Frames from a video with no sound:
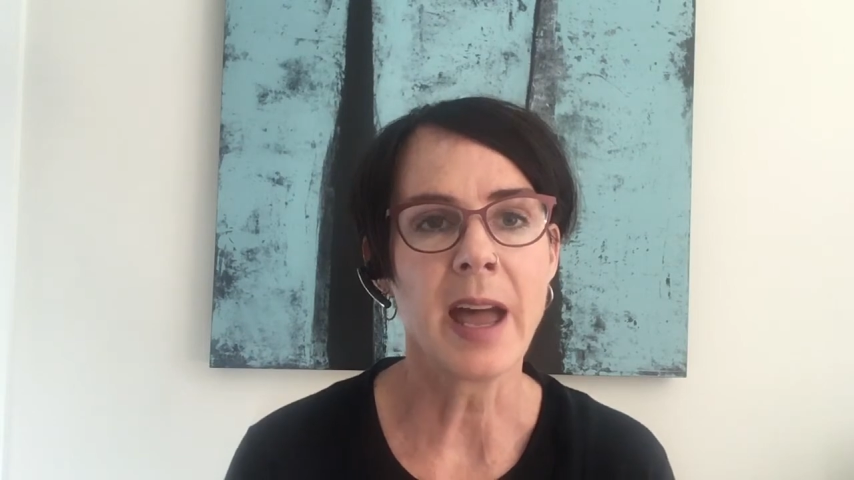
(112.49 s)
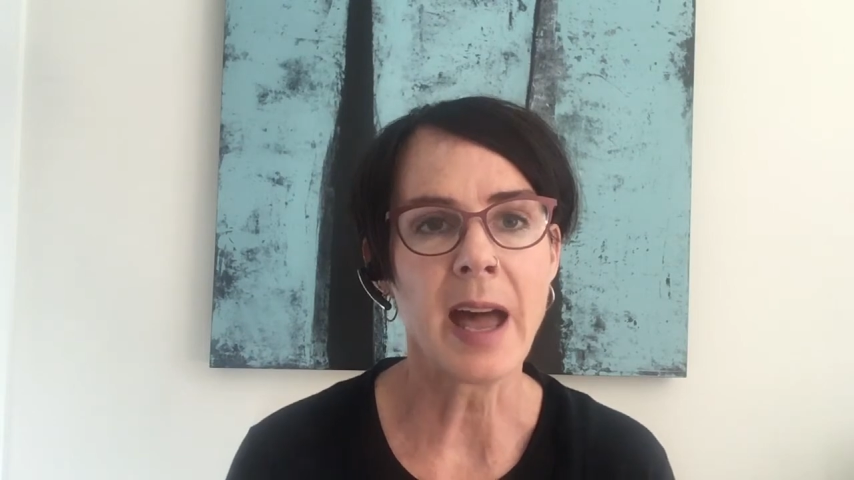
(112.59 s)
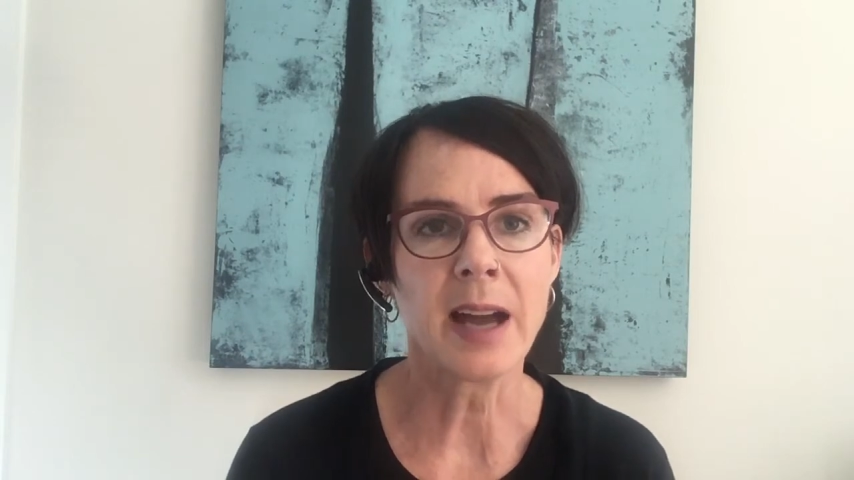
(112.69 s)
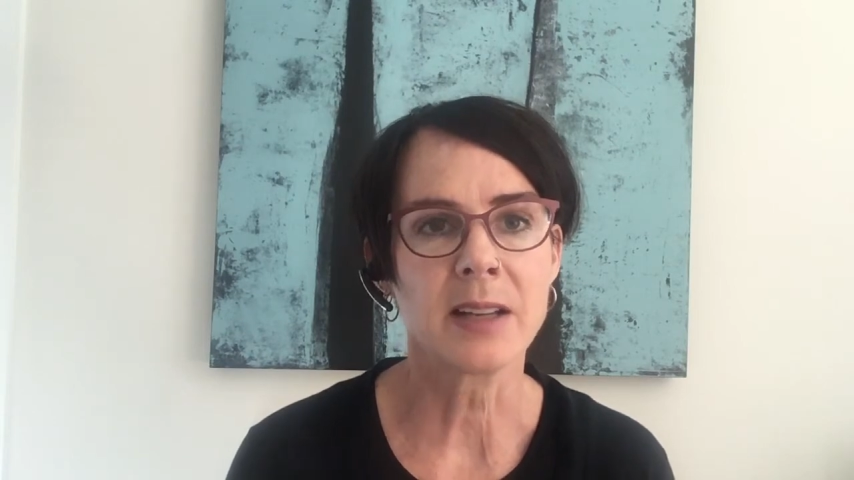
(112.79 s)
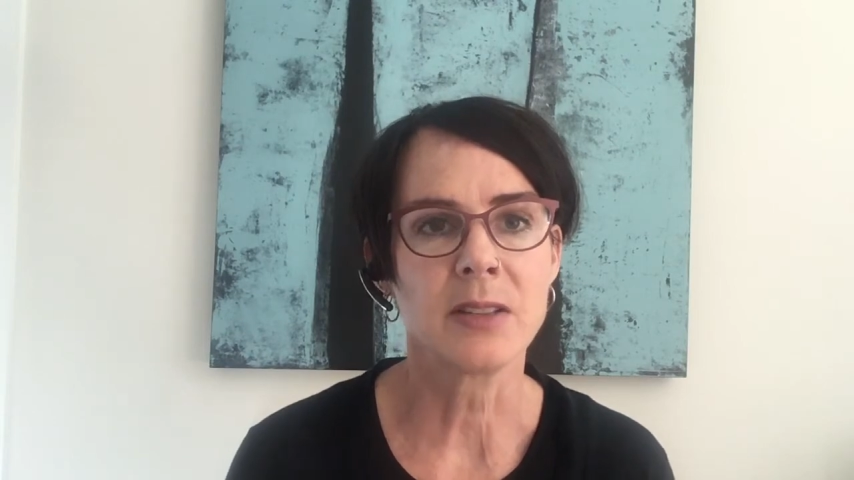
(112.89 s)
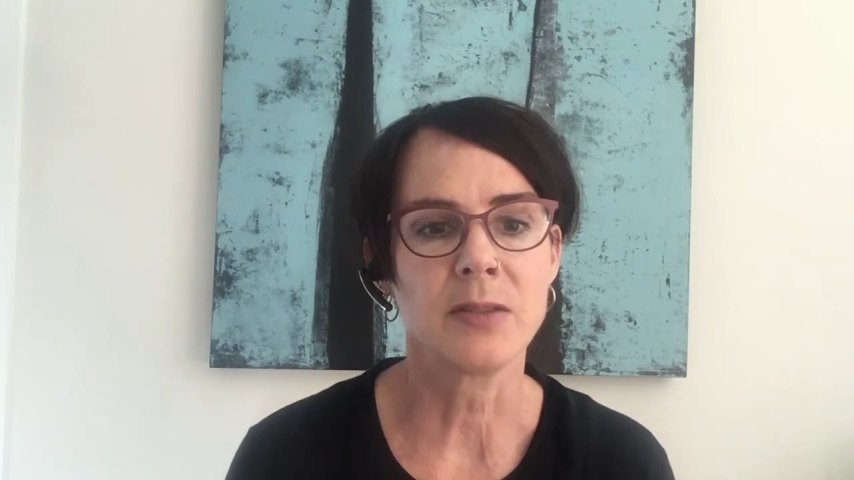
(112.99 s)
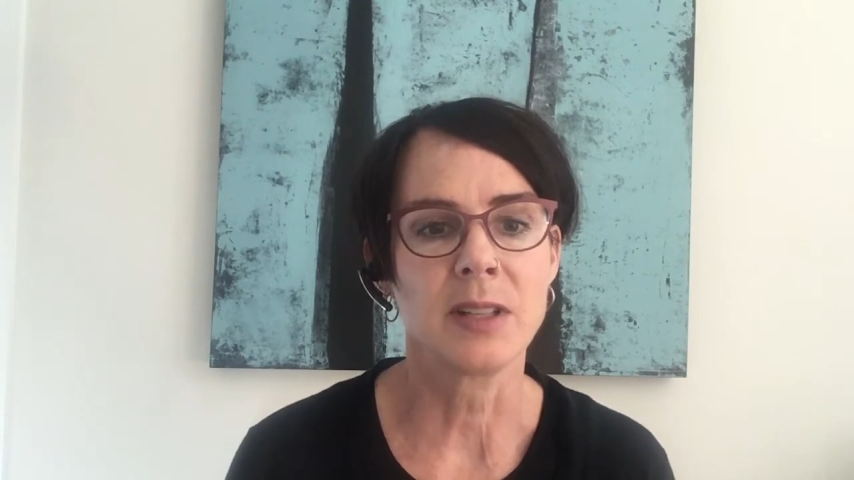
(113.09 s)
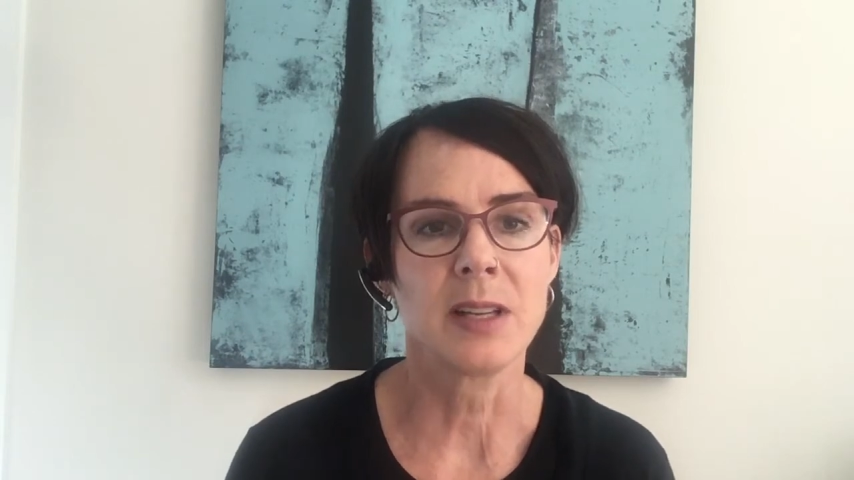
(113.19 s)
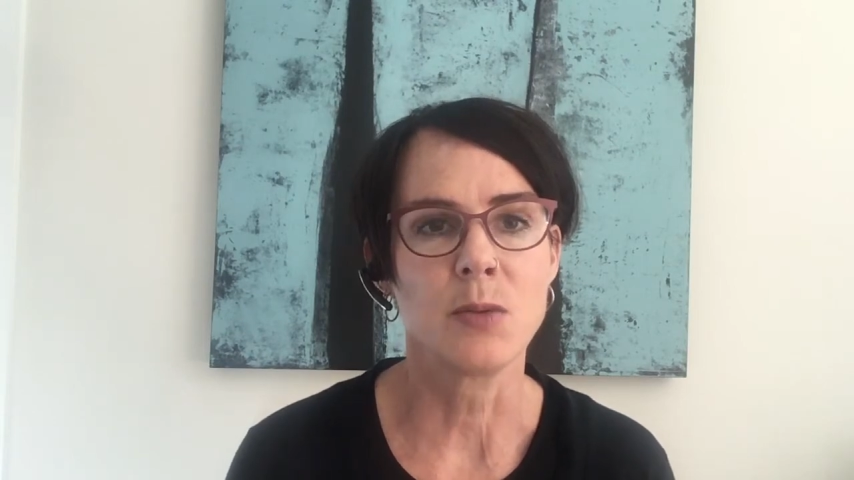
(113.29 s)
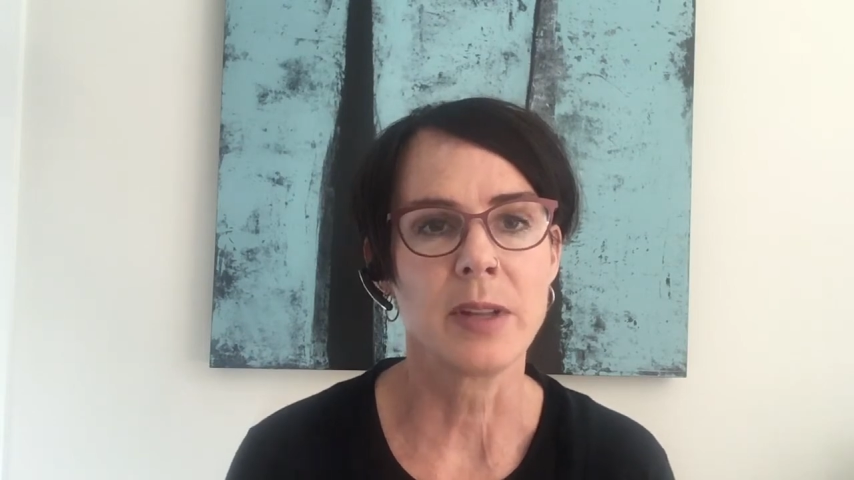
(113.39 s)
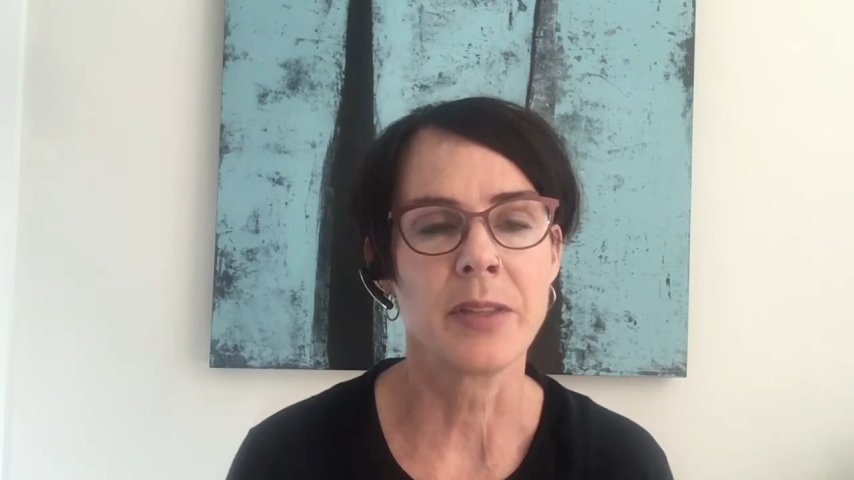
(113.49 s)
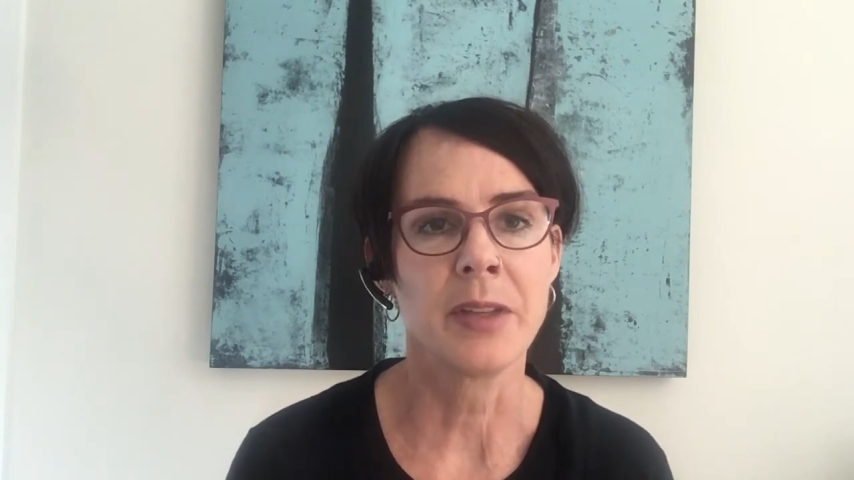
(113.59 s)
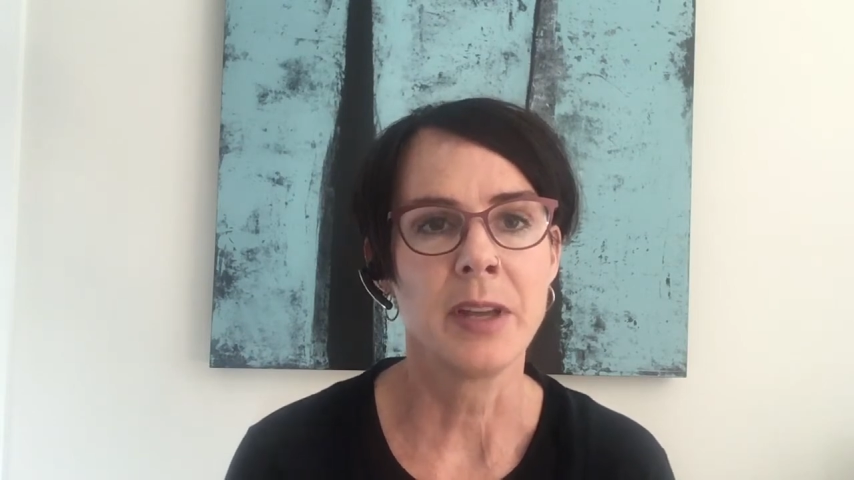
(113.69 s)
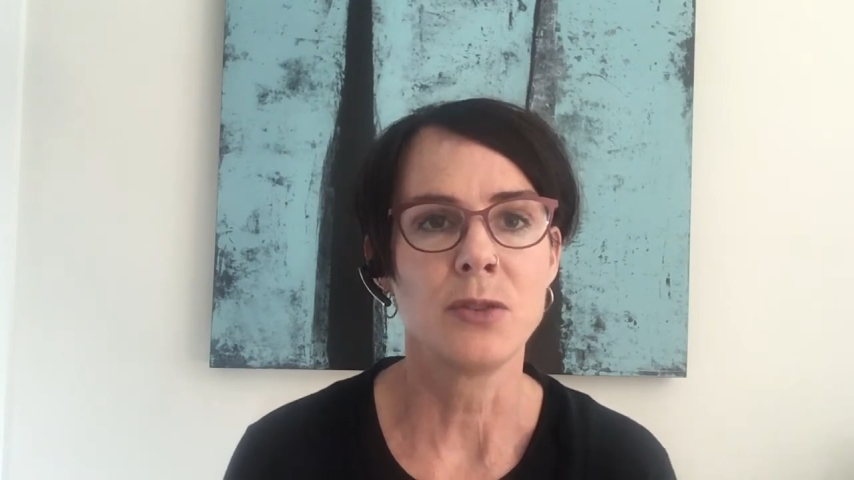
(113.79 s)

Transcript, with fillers: actively with